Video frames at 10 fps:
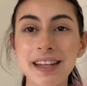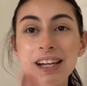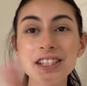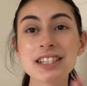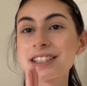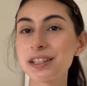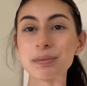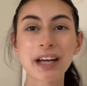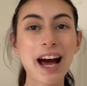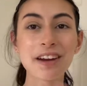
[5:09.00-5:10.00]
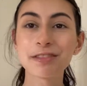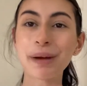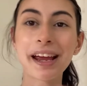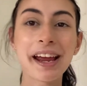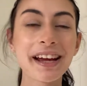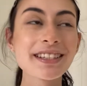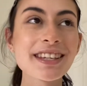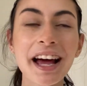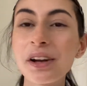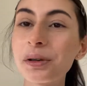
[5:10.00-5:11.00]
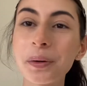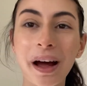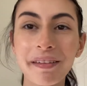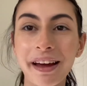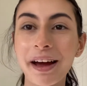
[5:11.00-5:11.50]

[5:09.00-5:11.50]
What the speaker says: That just slipped out of my hands. I don't know how that